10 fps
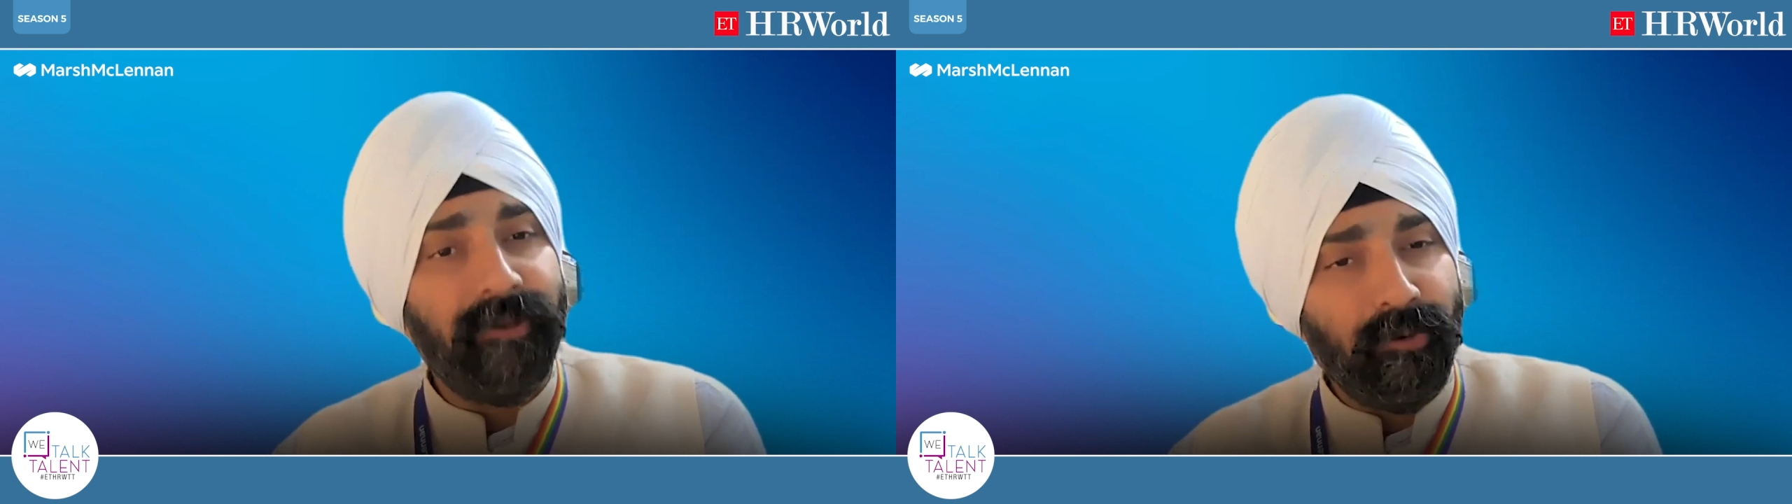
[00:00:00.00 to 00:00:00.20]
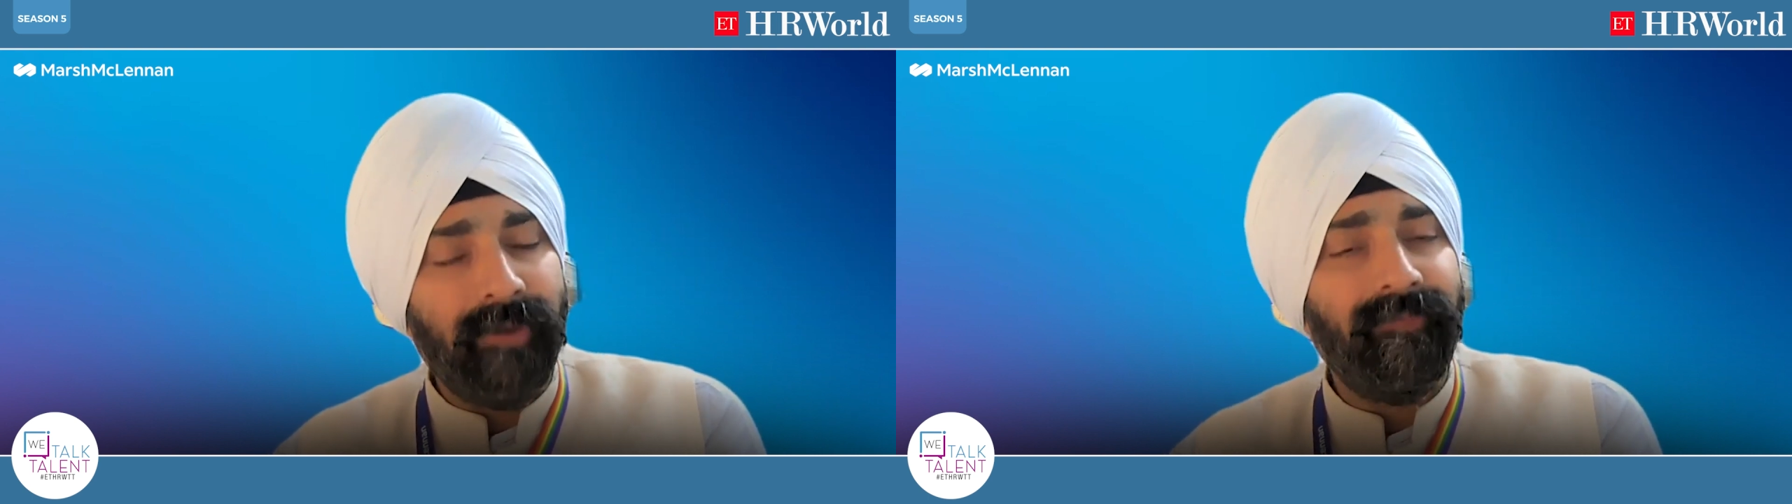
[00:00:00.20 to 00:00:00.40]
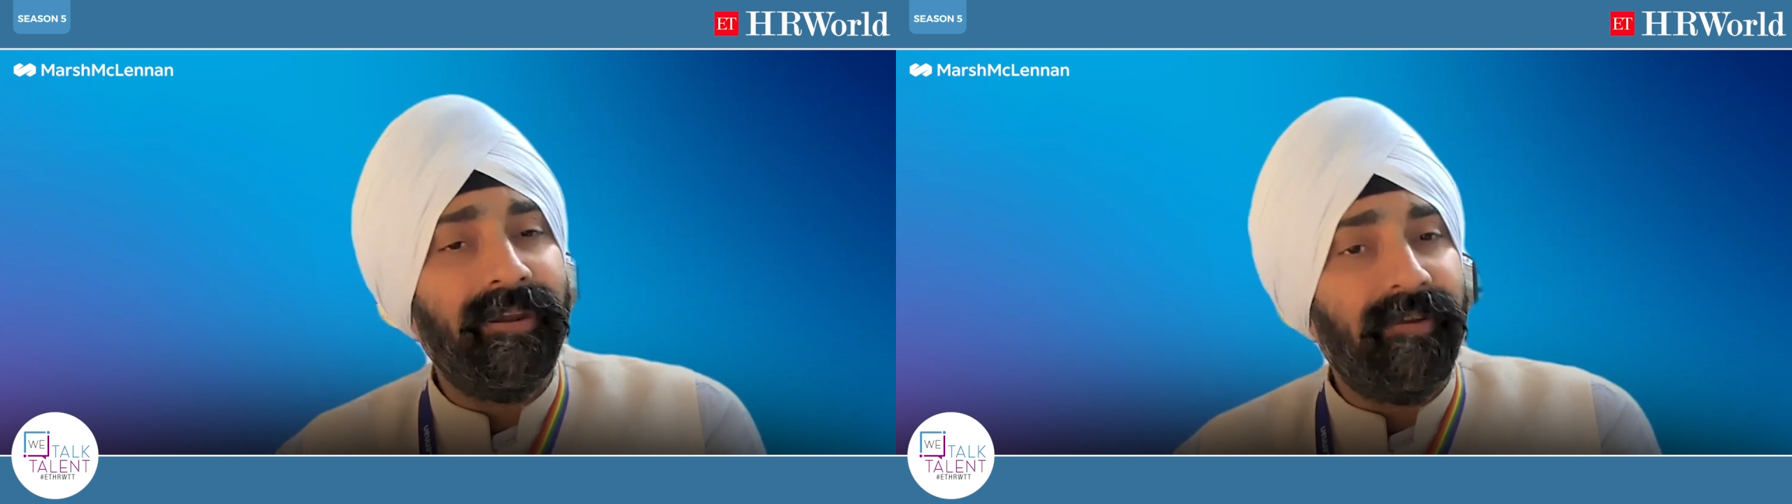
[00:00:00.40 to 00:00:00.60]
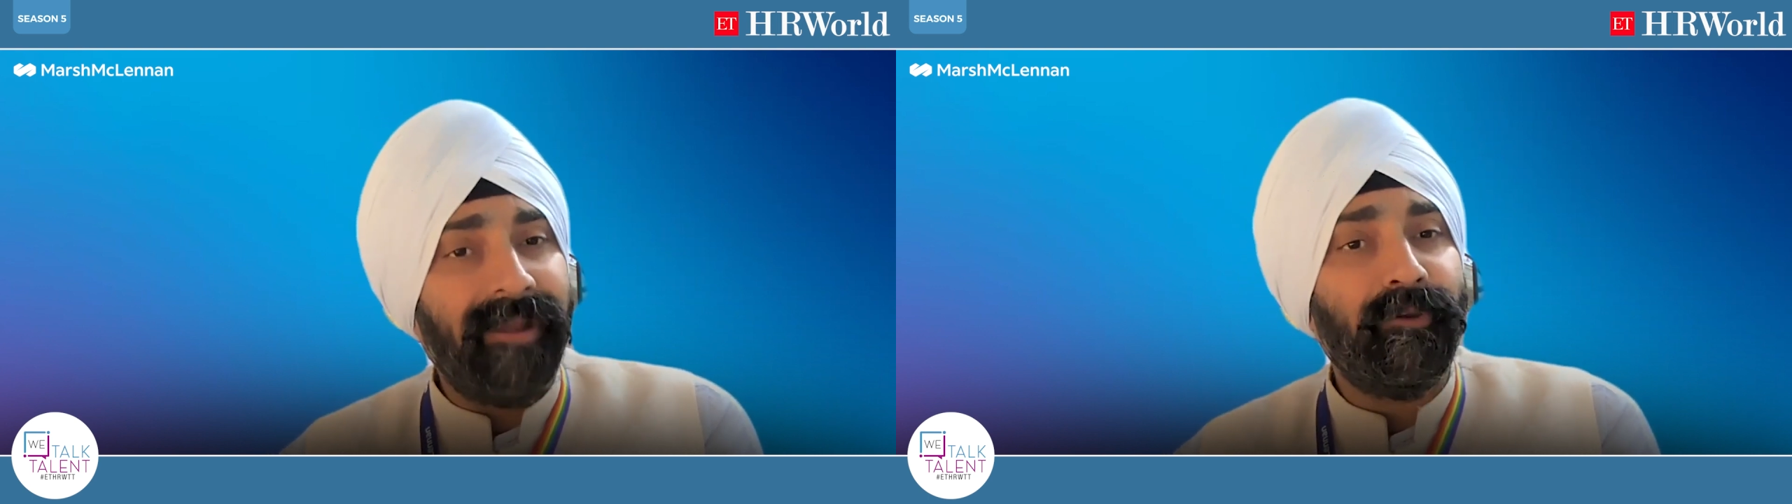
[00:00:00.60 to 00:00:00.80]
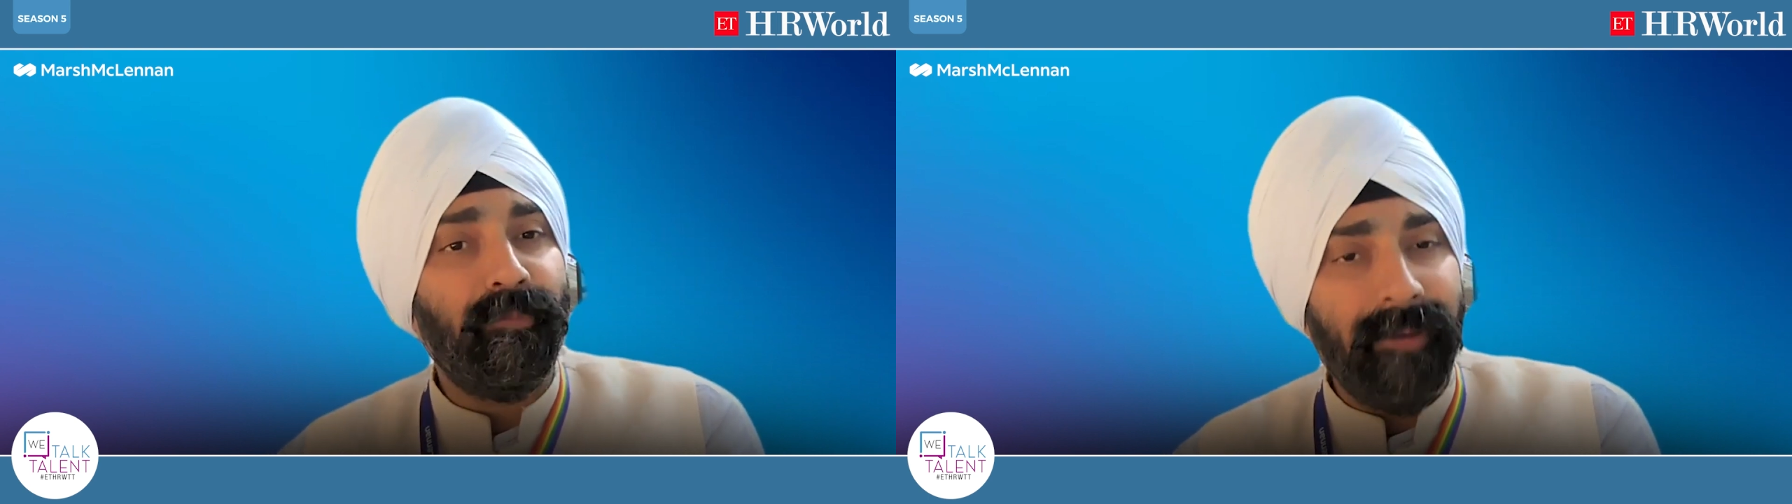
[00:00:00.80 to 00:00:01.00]
to do and we're
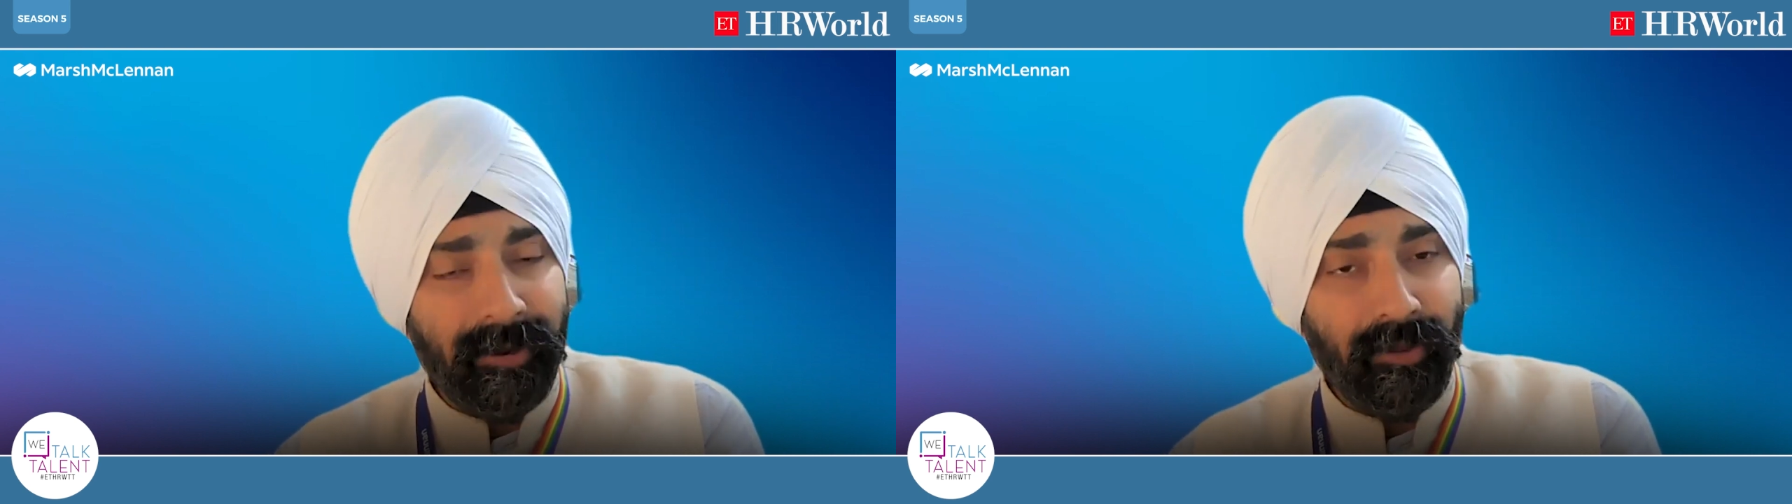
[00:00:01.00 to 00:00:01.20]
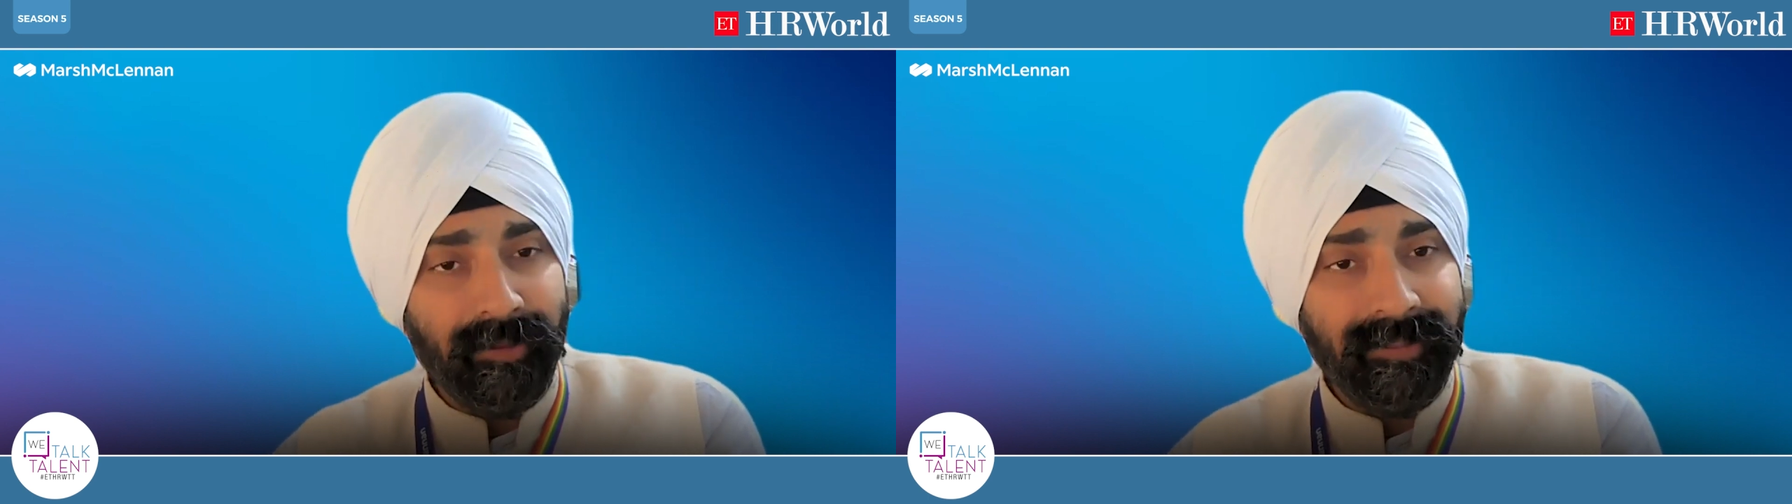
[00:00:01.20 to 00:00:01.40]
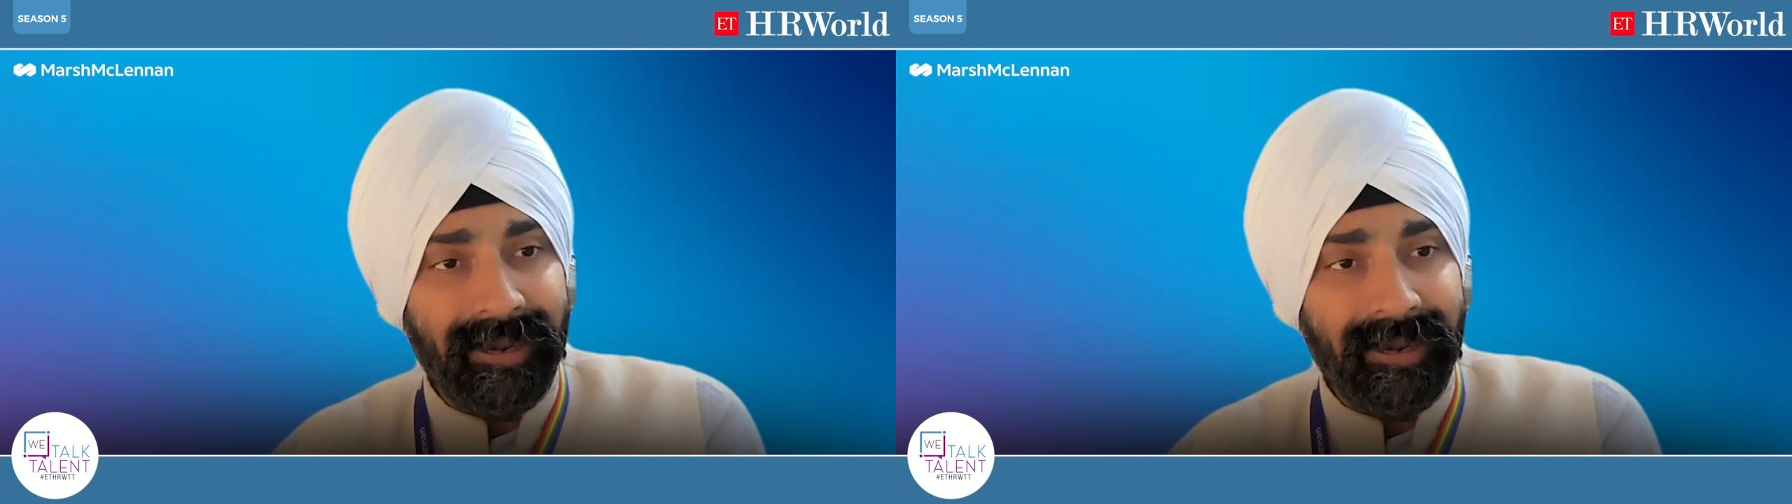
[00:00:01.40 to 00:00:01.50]
trying to build on.